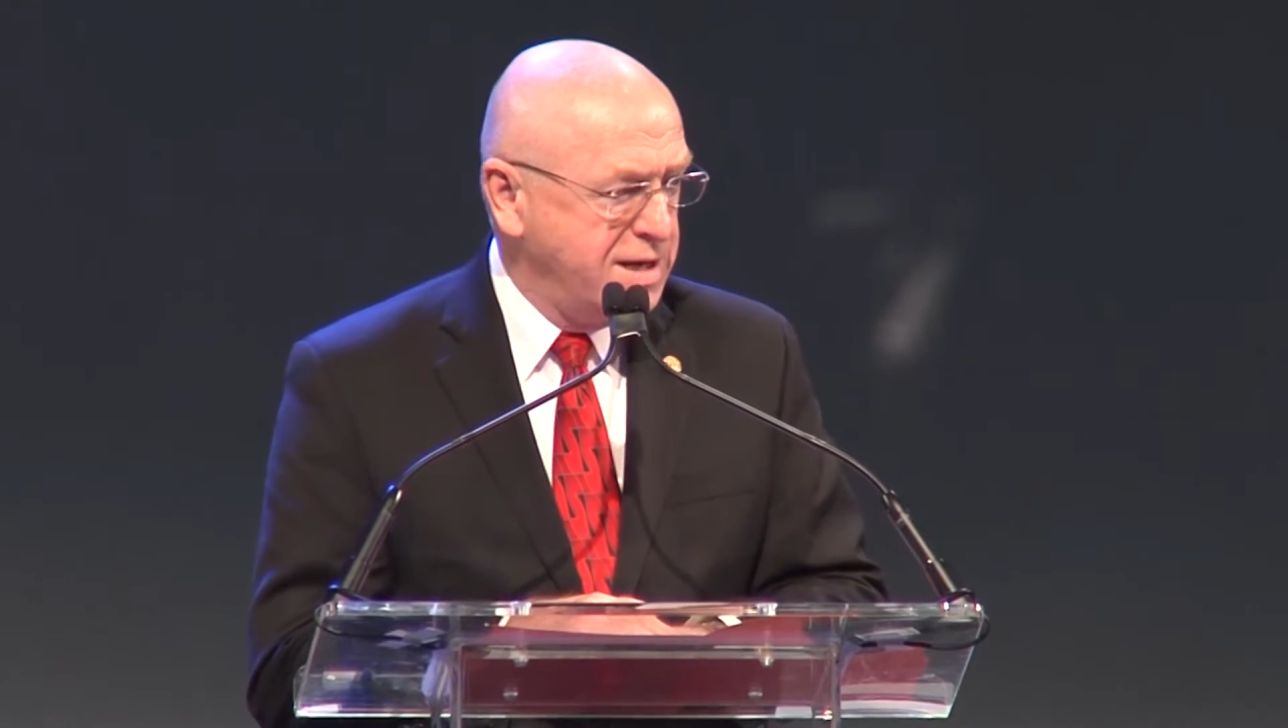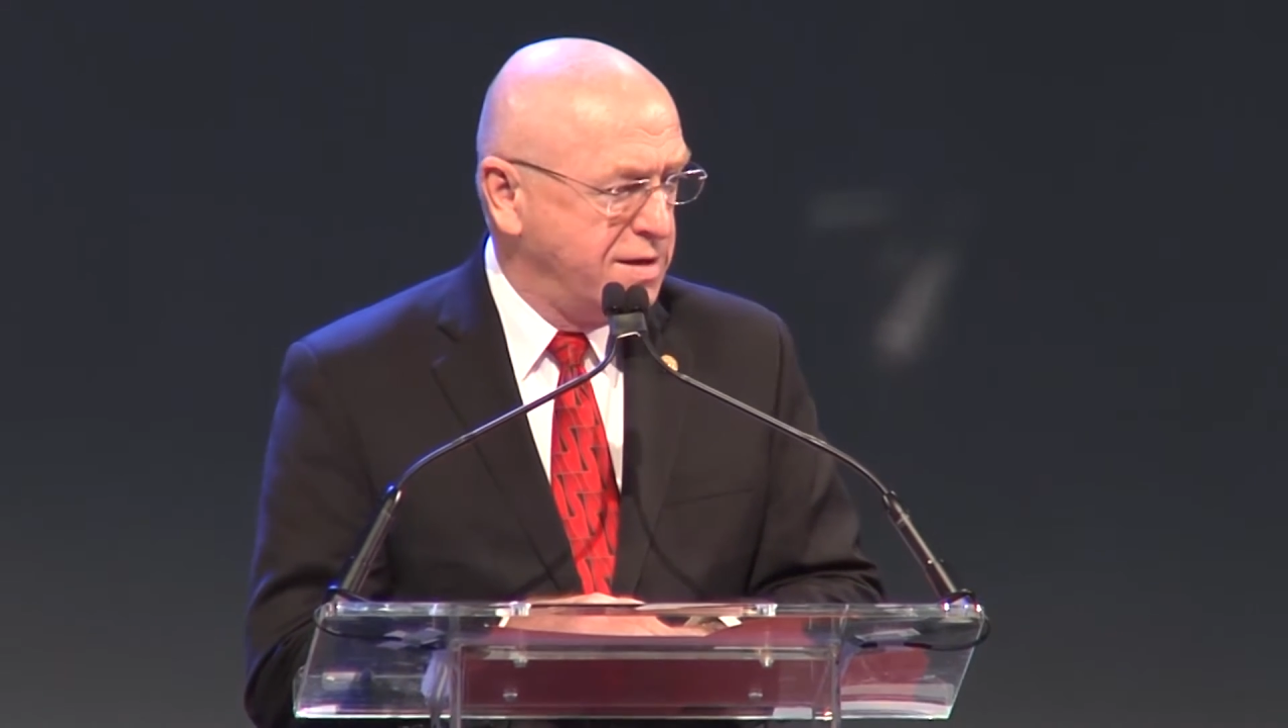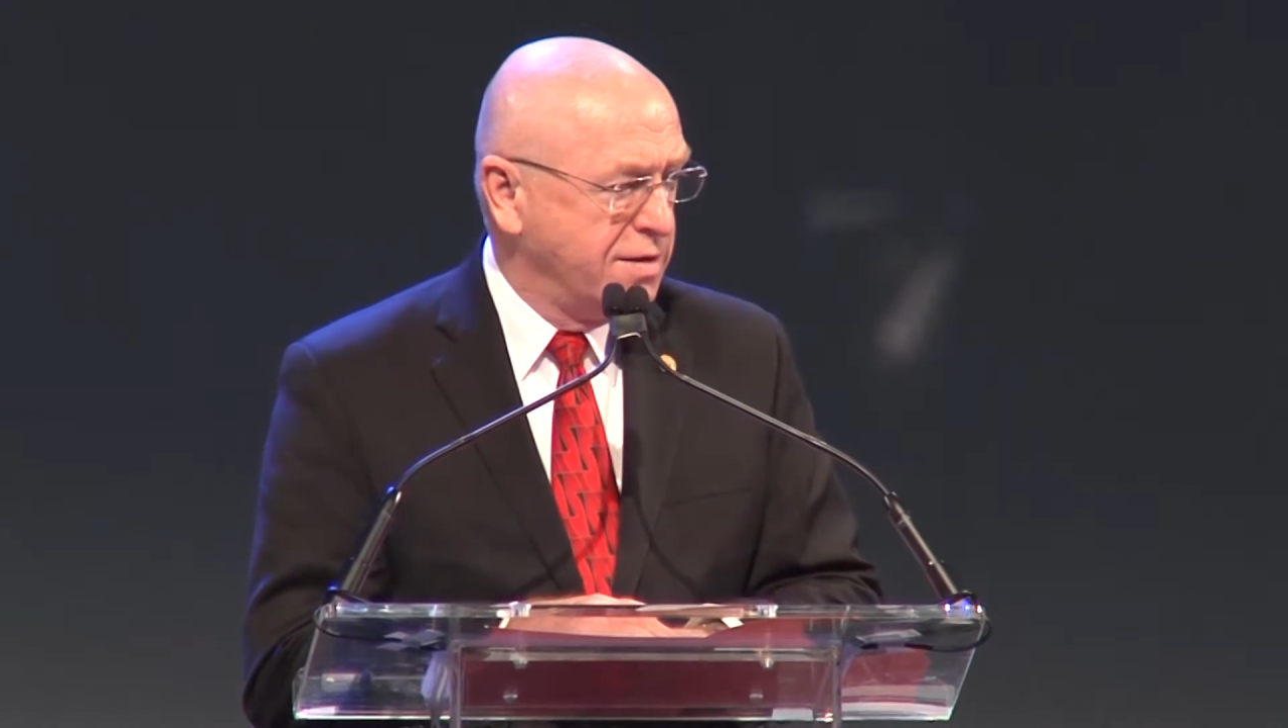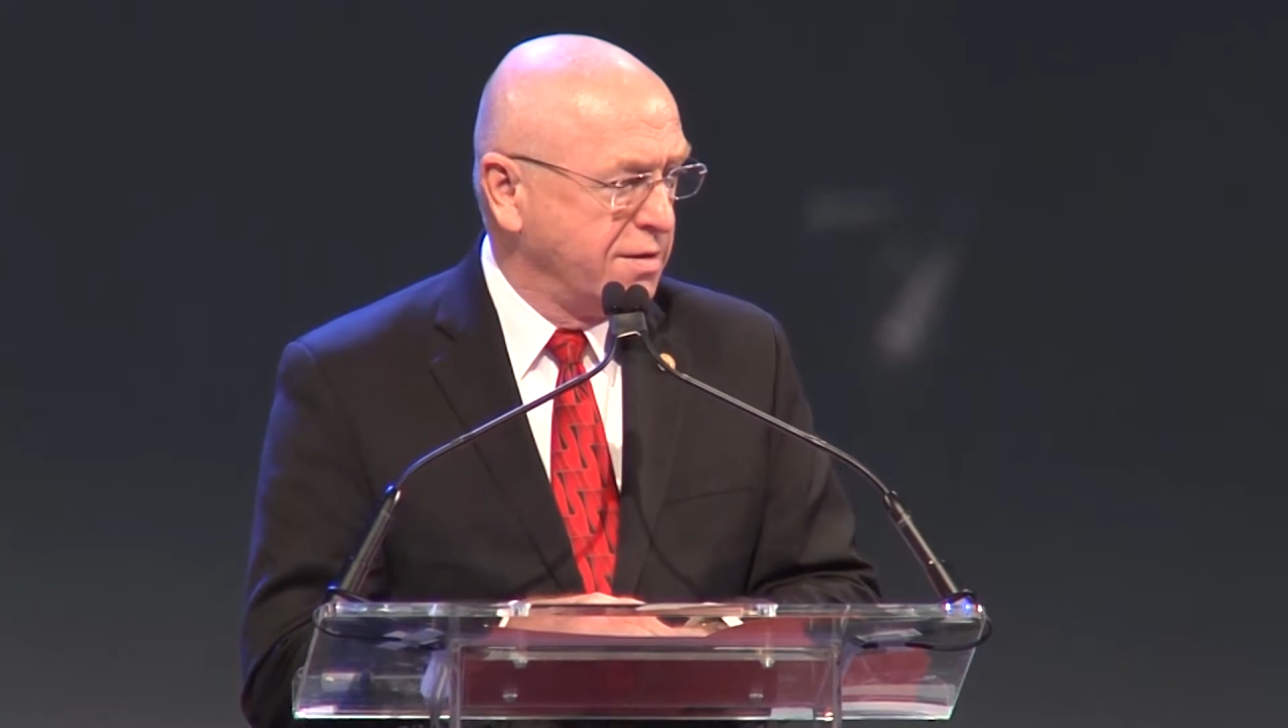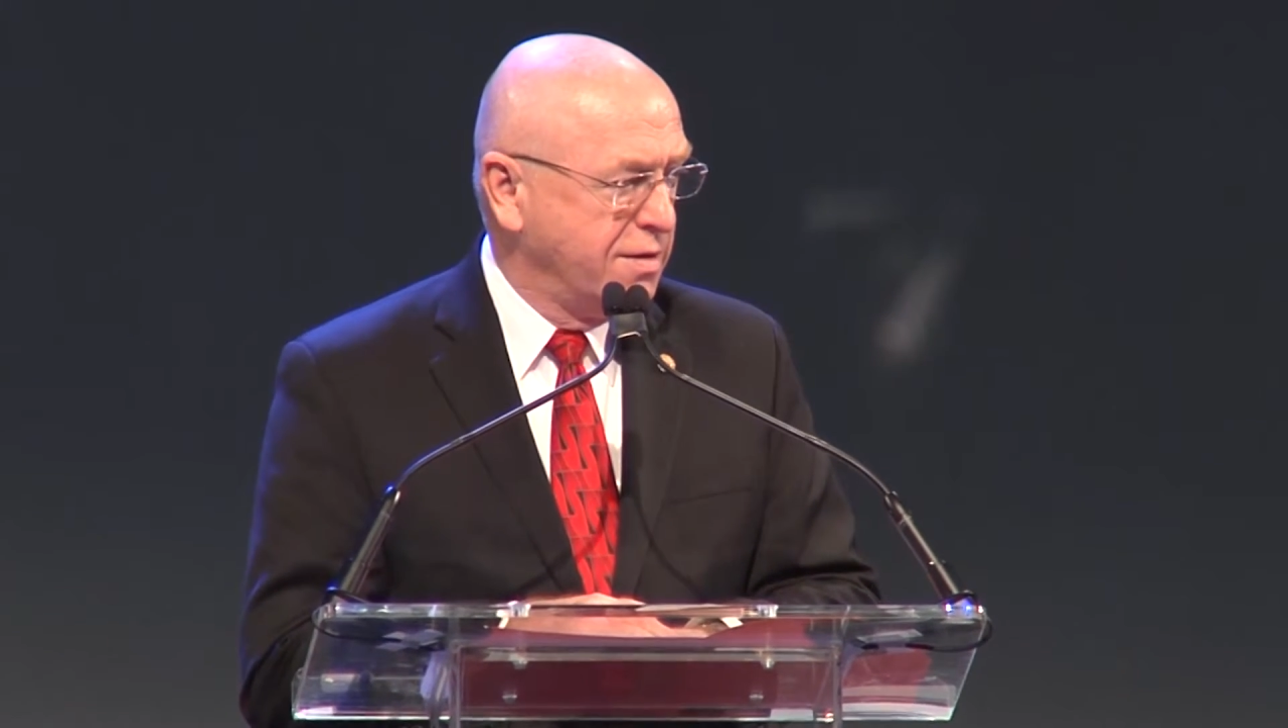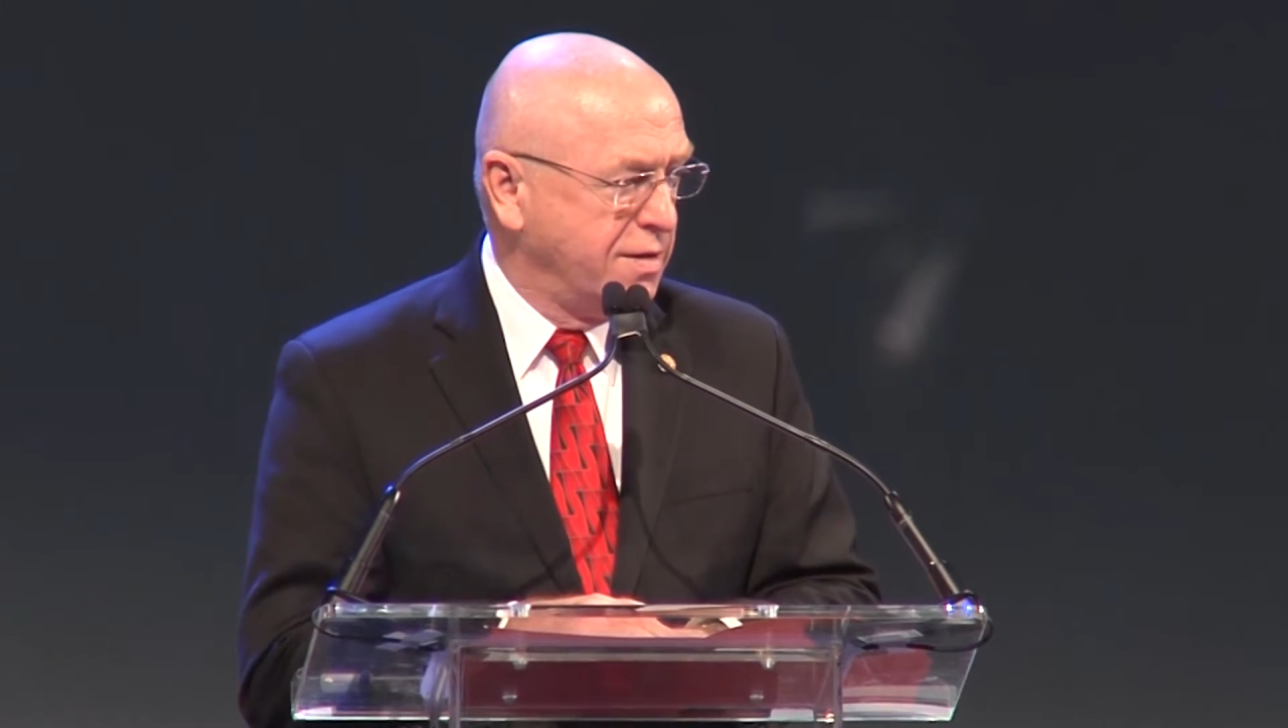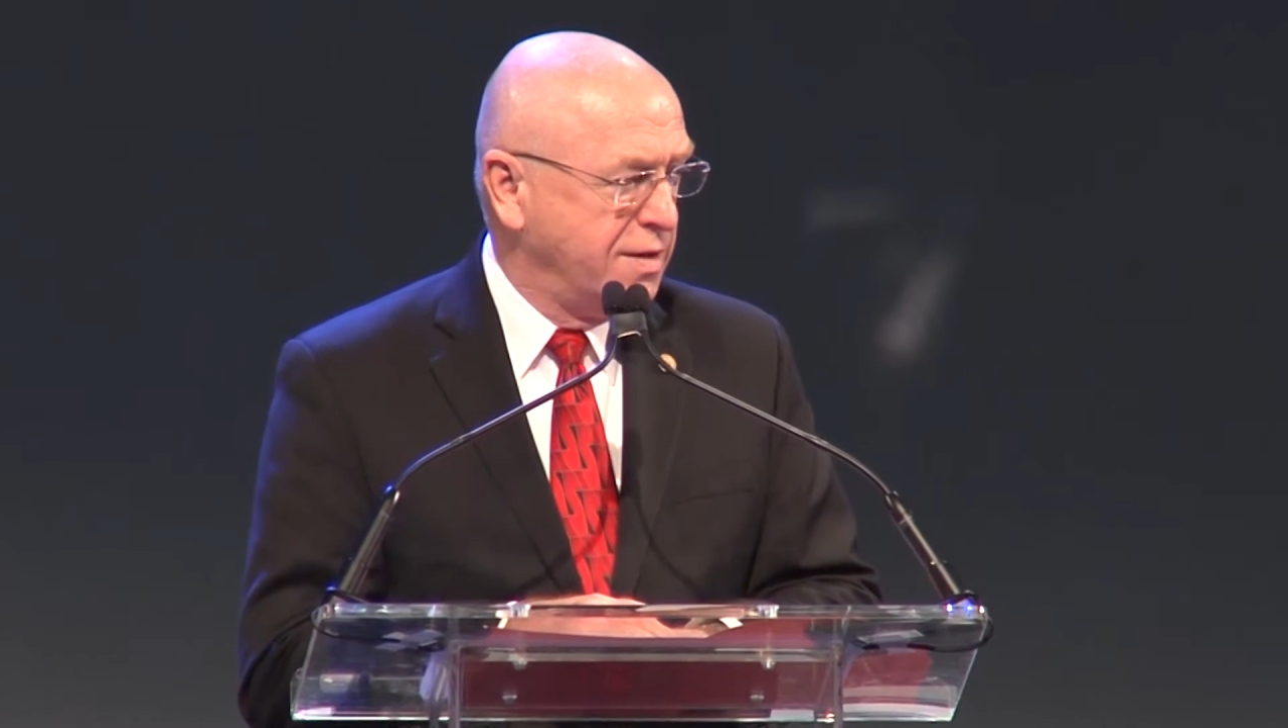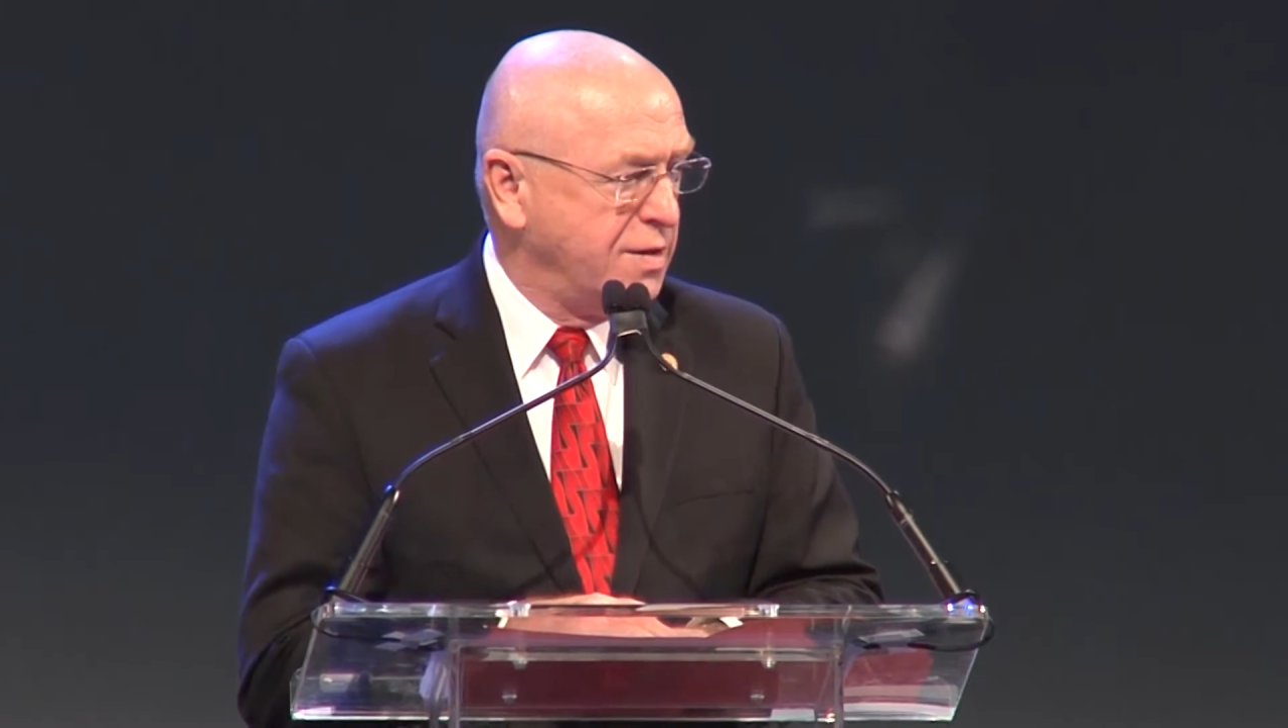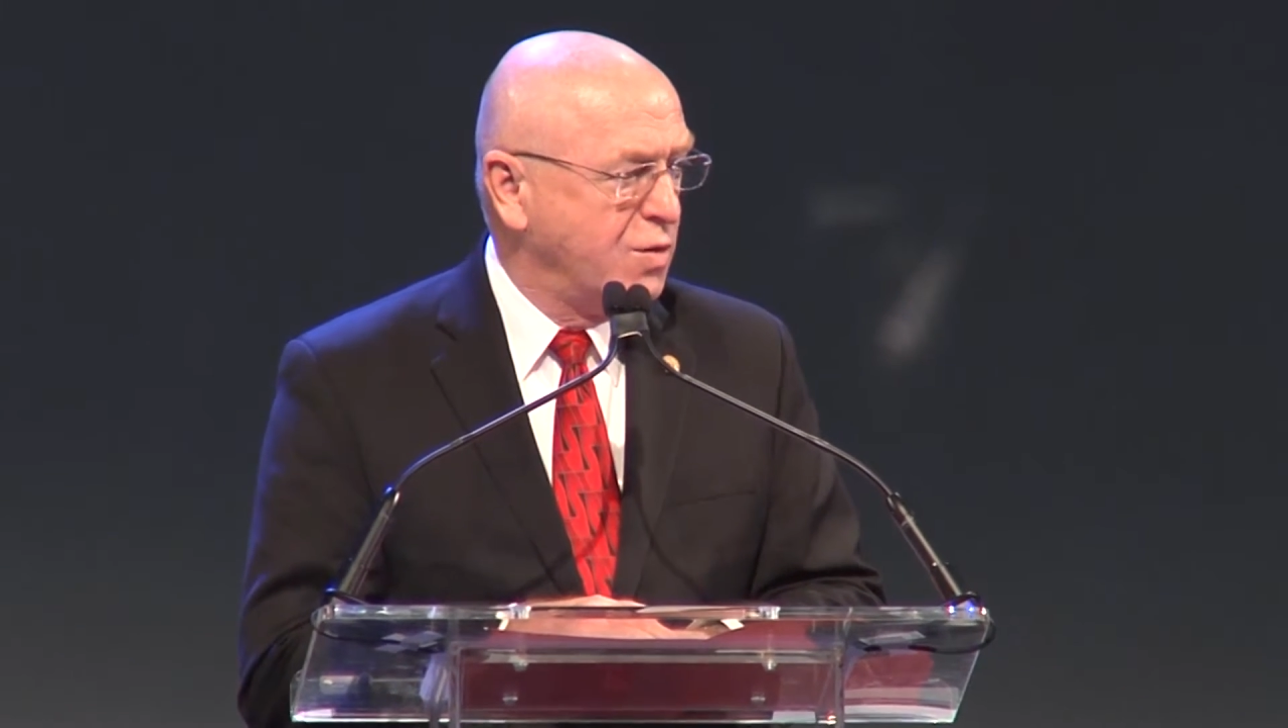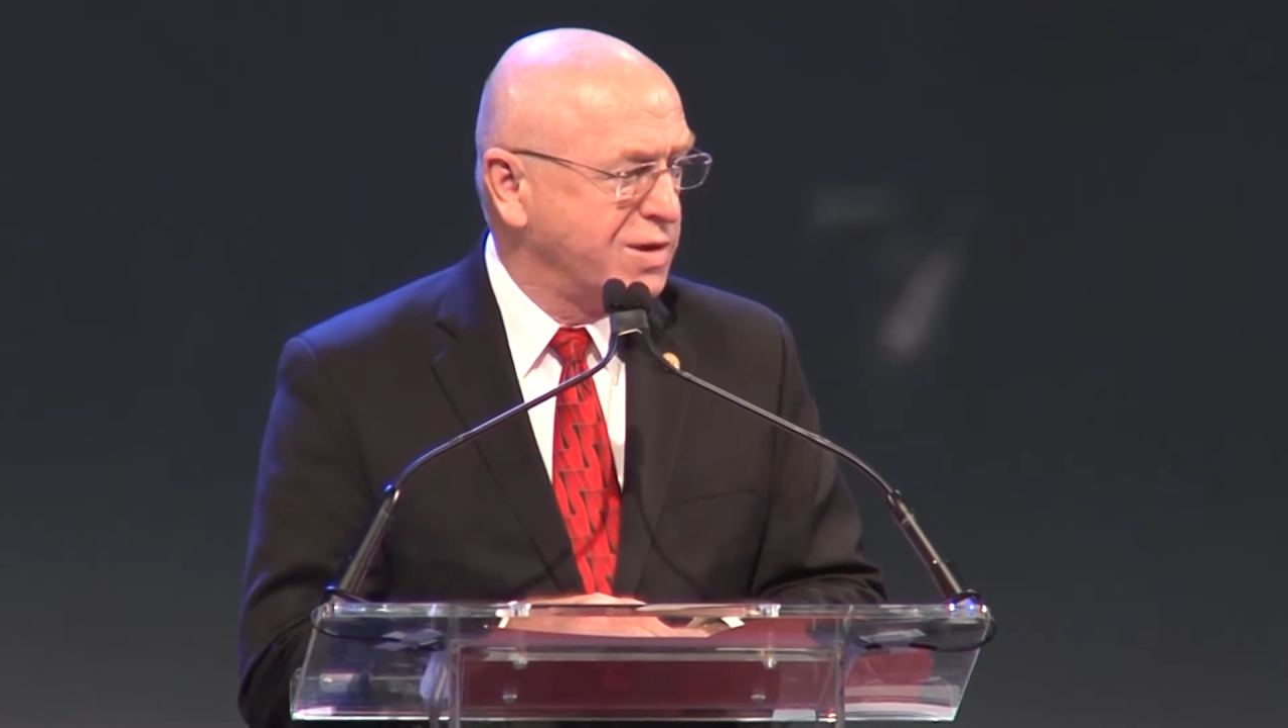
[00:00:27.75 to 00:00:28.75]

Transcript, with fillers: here in